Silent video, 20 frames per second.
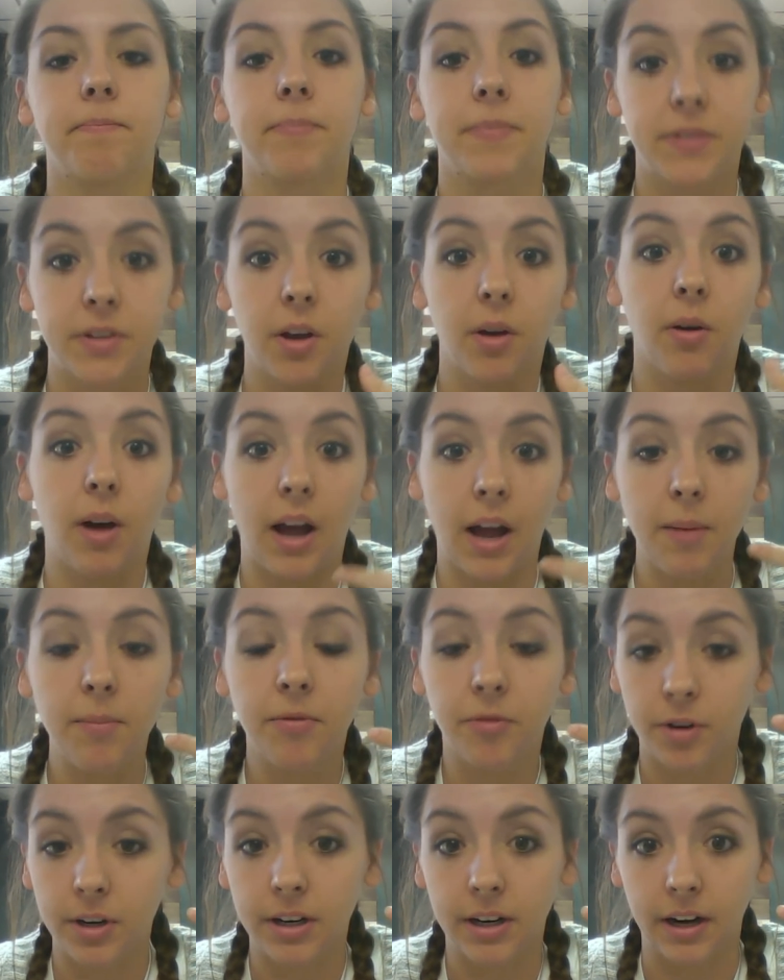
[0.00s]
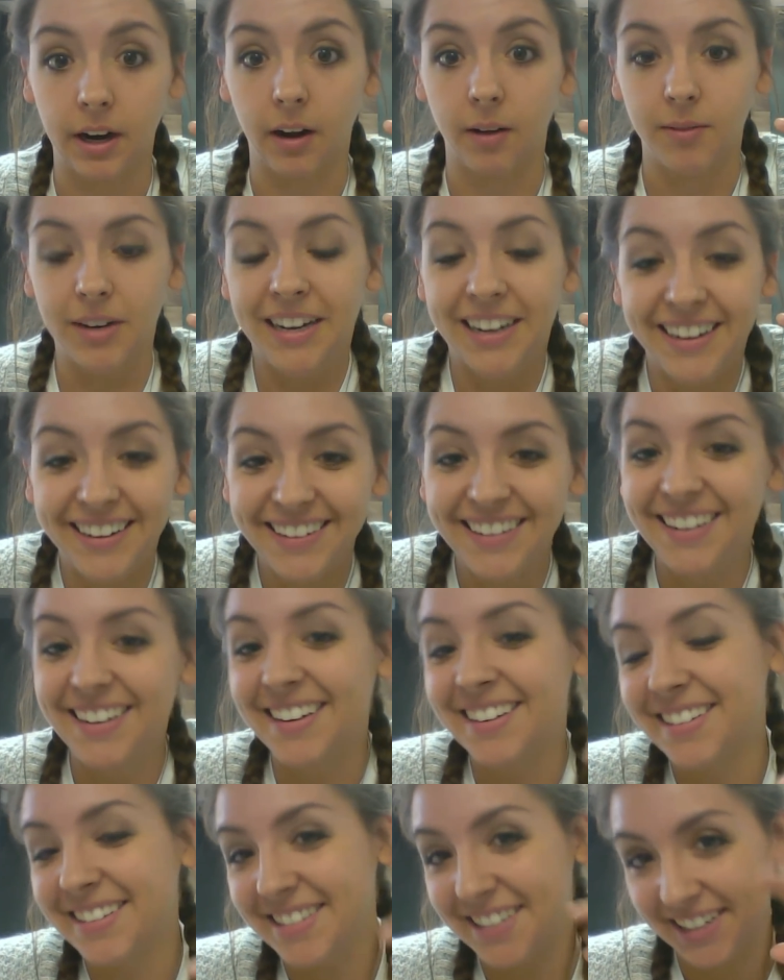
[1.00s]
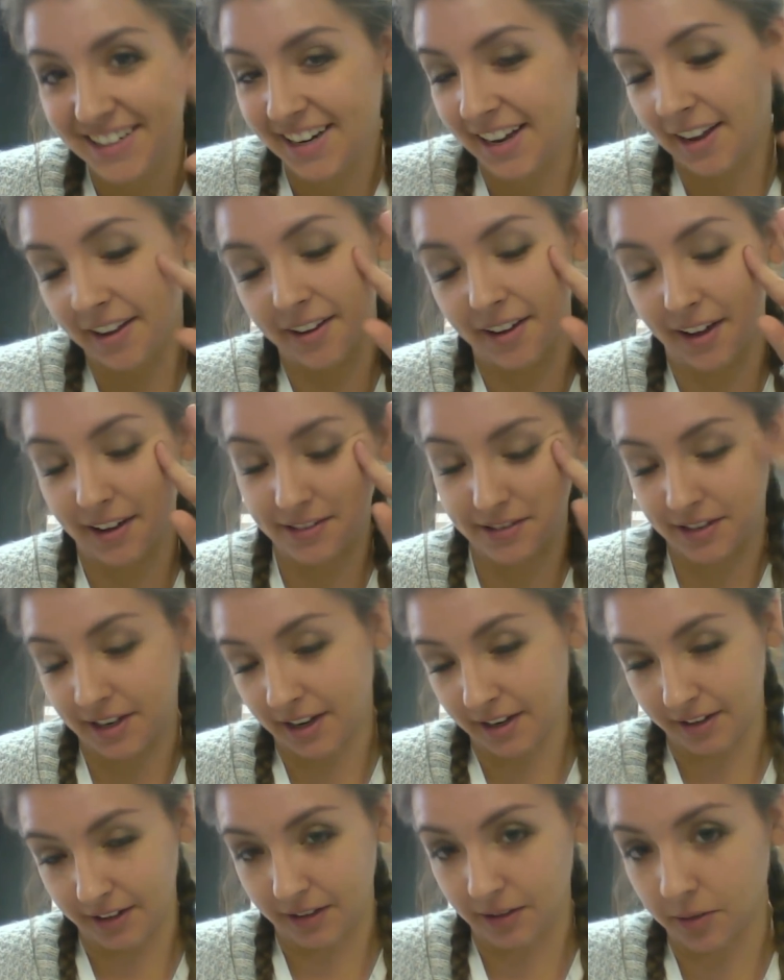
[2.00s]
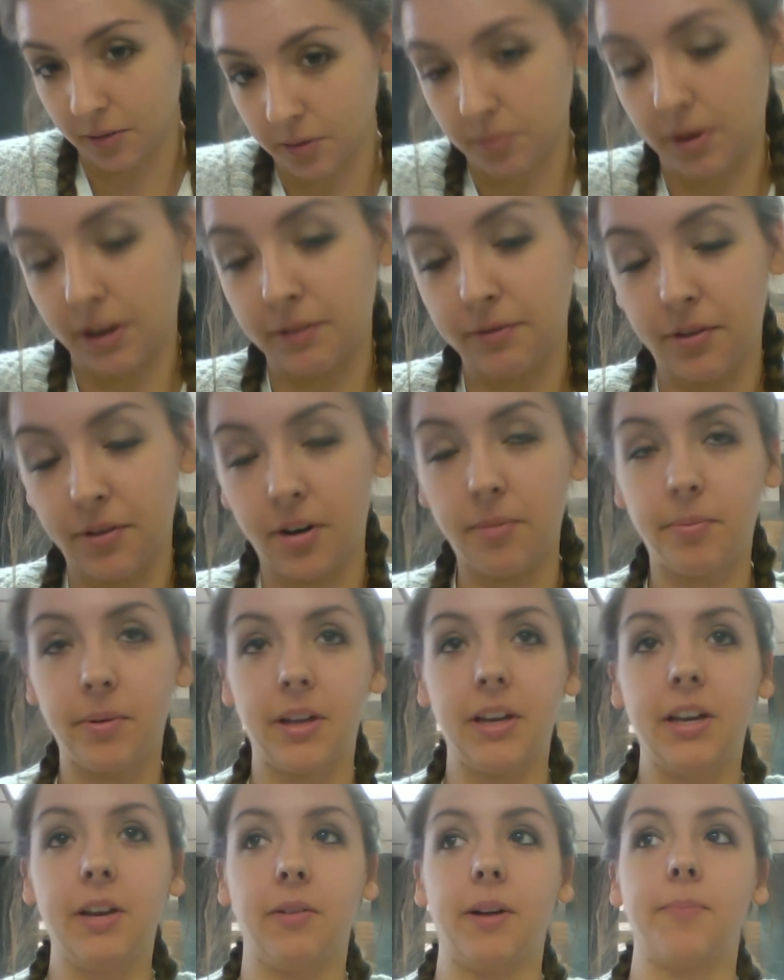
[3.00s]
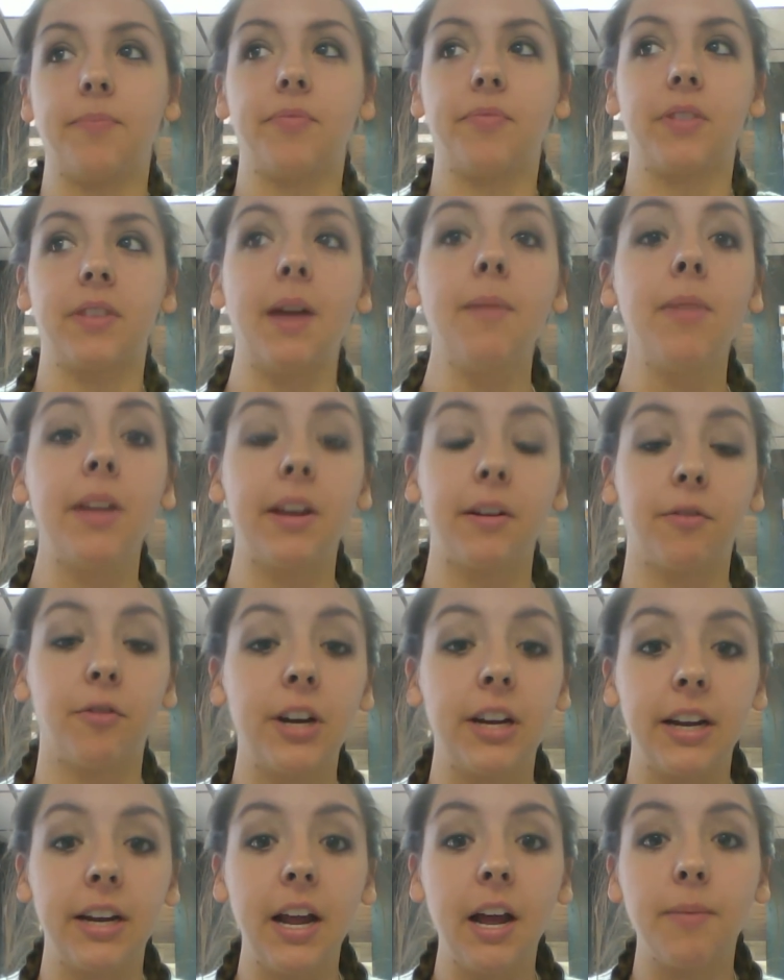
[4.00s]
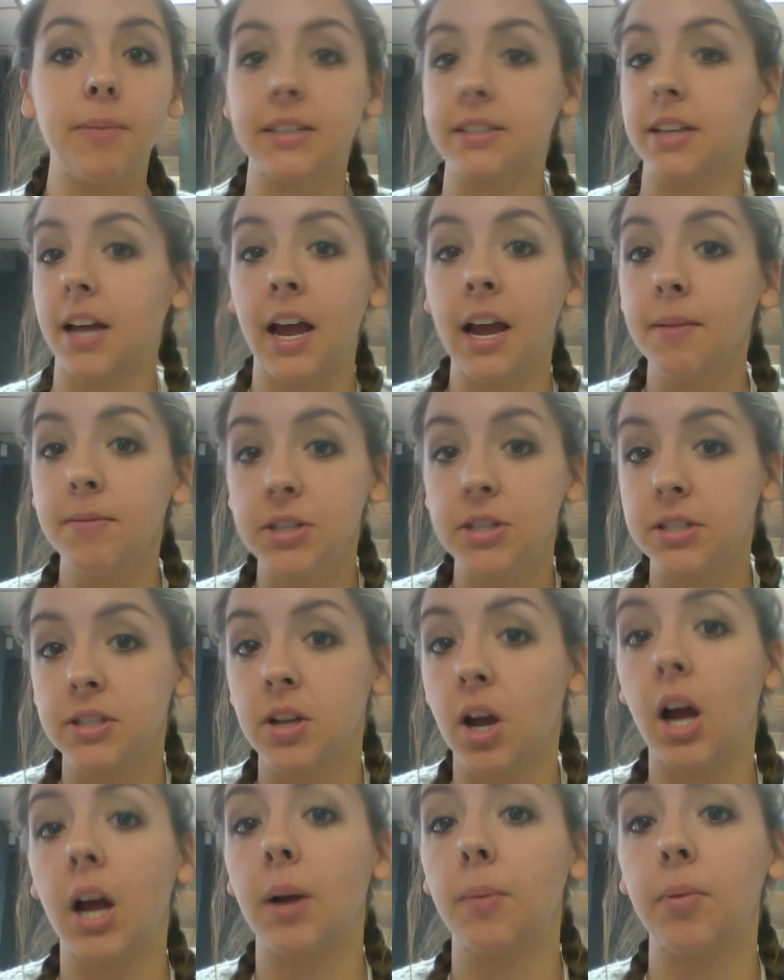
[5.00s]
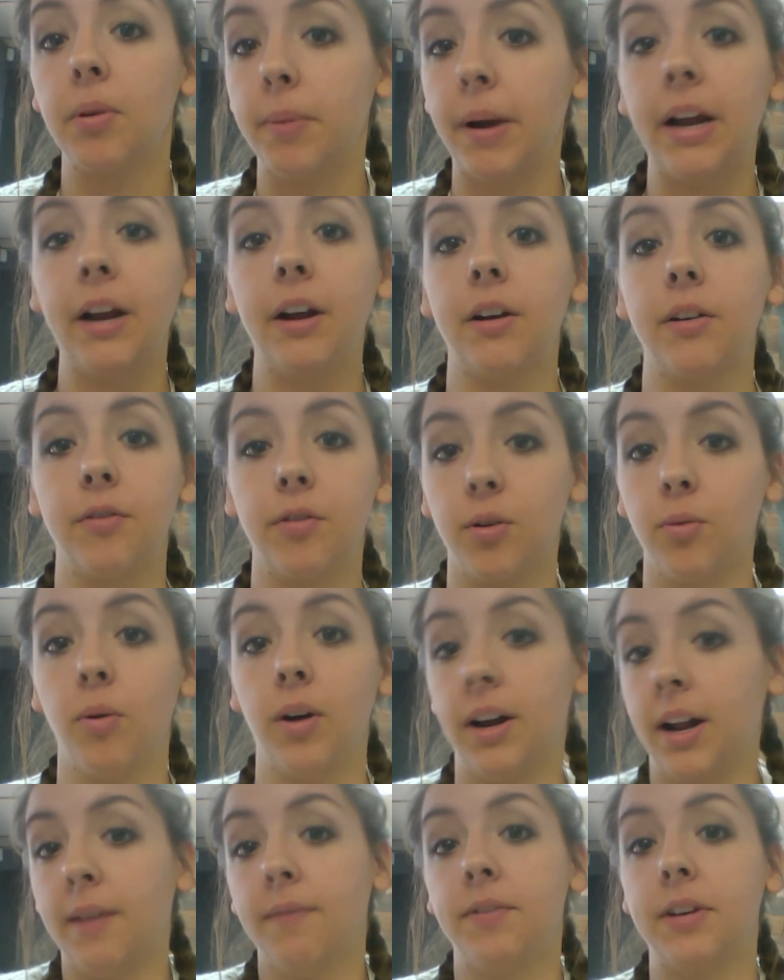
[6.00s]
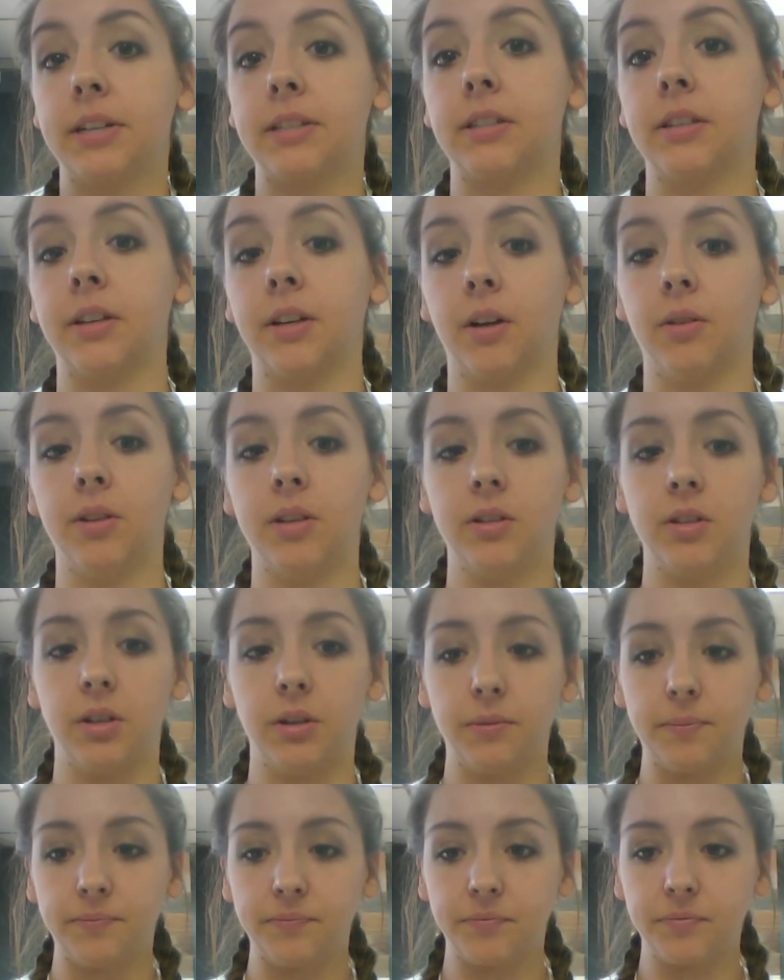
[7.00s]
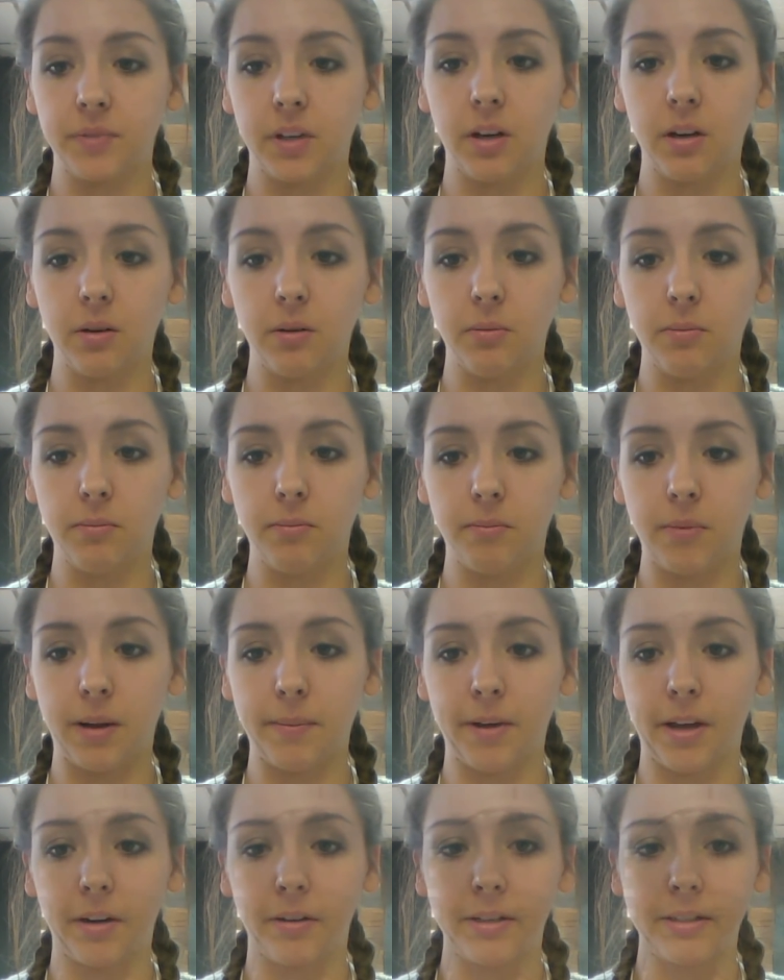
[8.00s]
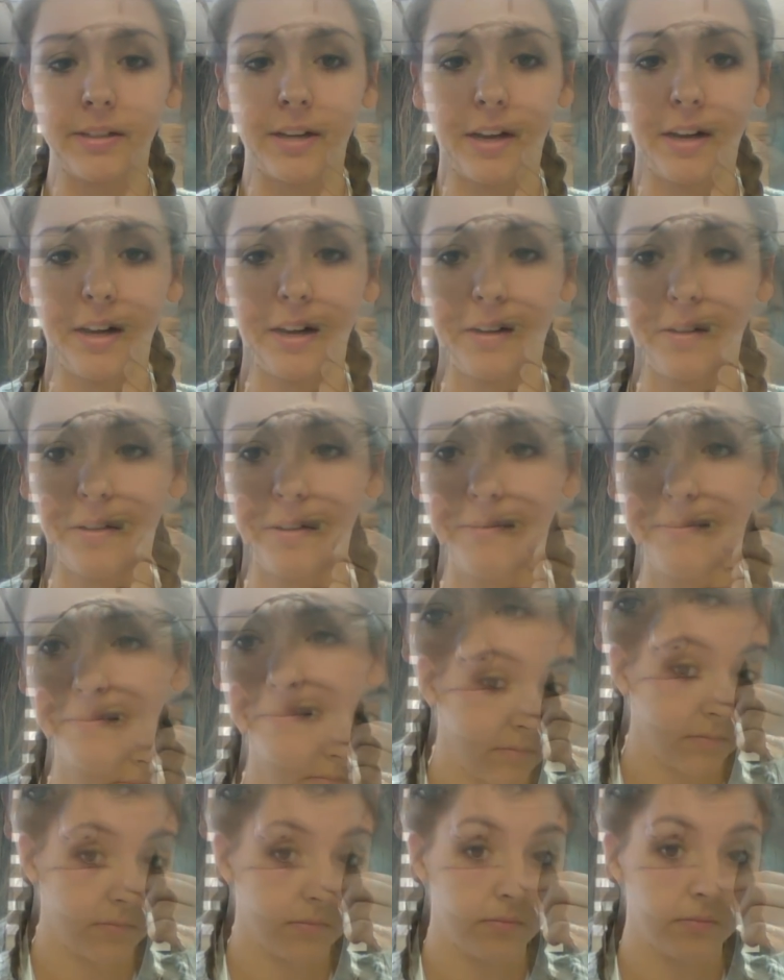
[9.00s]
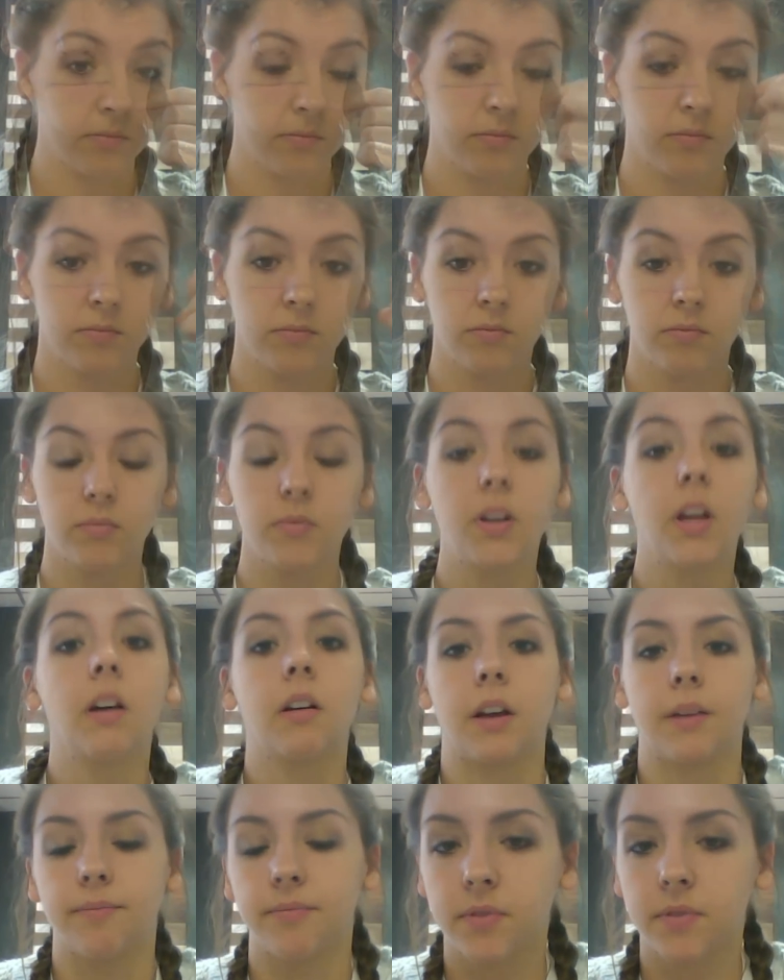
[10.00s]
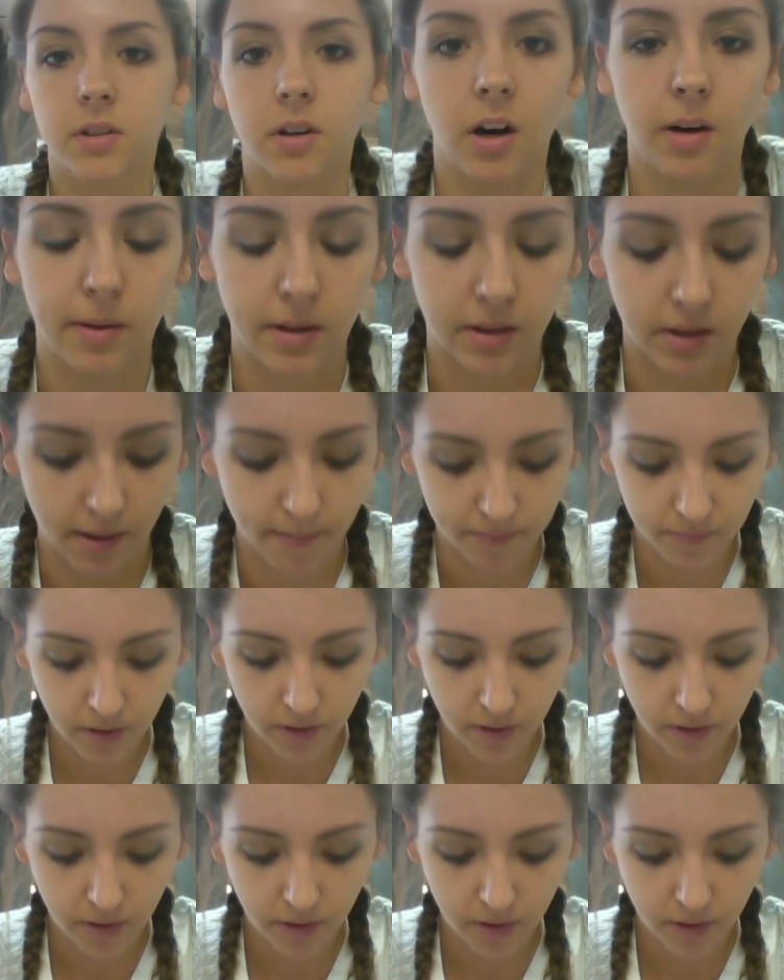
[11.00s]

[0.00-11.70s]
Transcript: So I'm freaking out. I had like a little brain fart, but anyway, I'm like freaking out because I'm just not prepared for what I'm fixing to go into. Oh, my battery's done. Hang on. Okay, sorry about that.